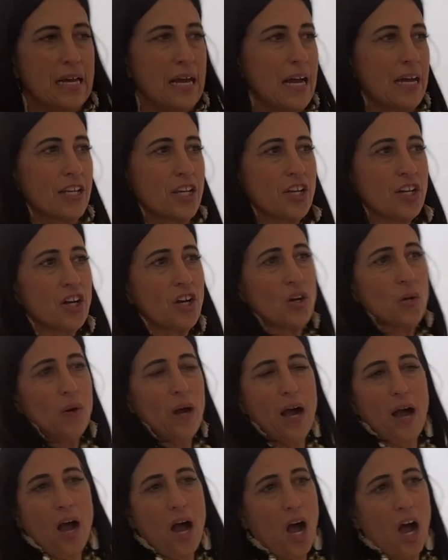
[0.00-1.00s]
You know,
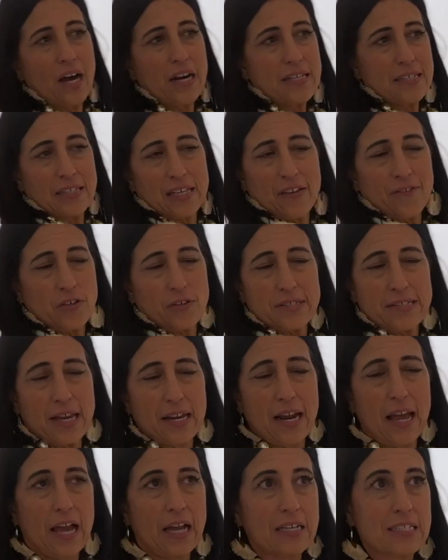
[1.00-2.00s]
honestly, if you set
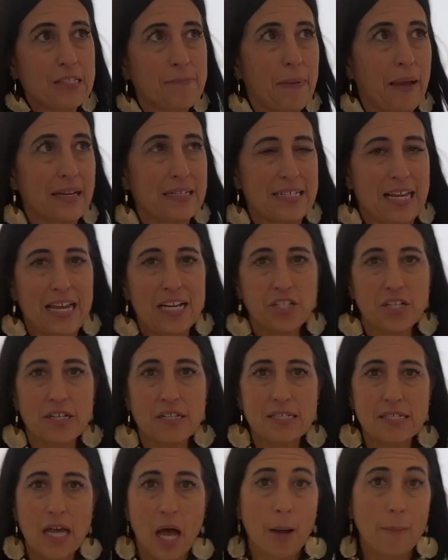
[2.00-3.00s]
expectations
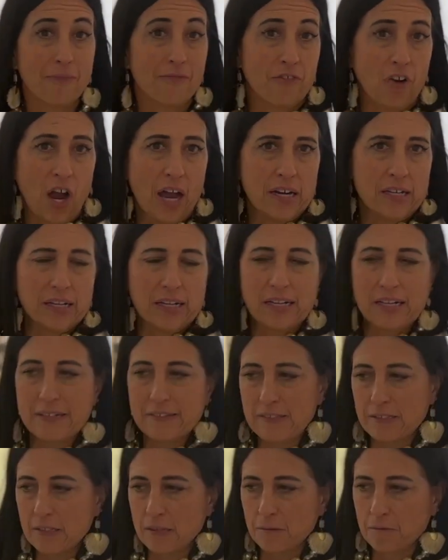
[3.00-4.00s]
up front,
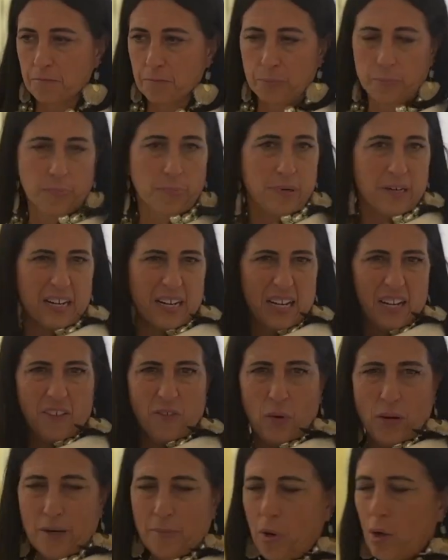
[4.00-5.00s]
it's pretty
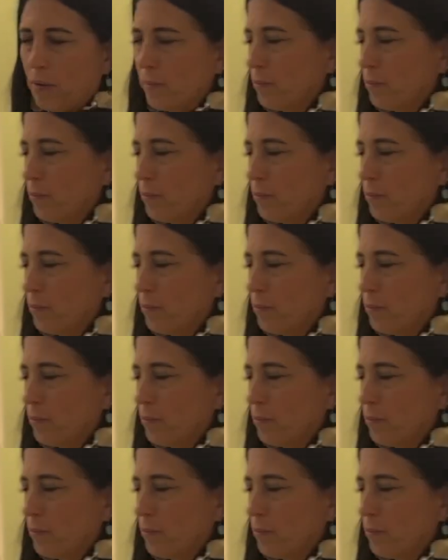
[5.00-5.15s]
avoidable.